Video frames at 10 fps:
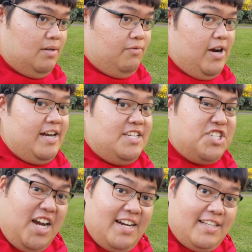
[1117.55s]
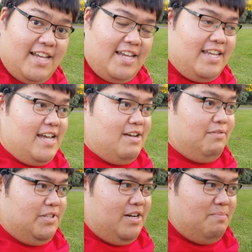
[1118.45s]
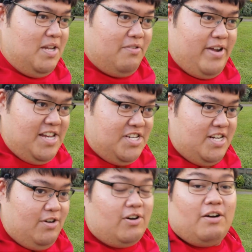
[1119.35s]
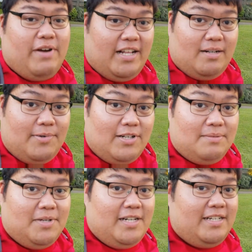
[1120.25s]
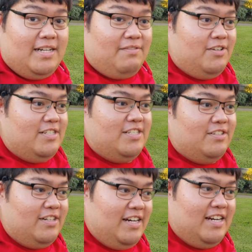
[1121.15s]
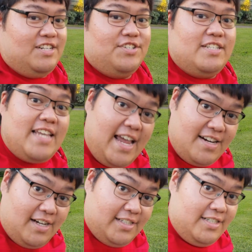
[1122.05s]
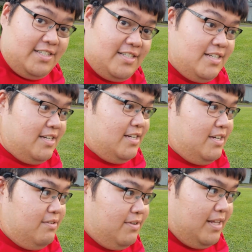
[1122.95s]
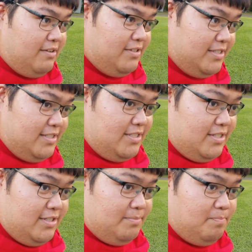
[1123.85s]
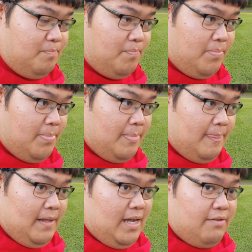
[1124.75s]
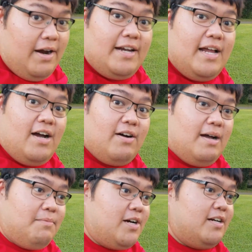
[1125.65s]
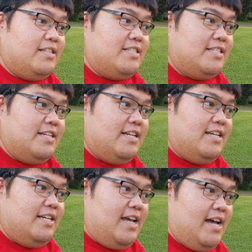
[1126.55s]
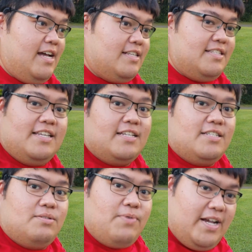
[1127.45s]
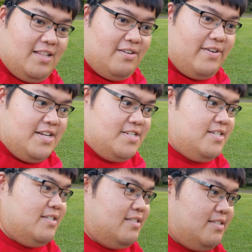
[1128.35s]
For any shiny that I get, whether it be a Reggie or a regular Pokemon, I'm going to donate an extra $10 for that one. So right now I'm currently sitting at 6 regular Reggies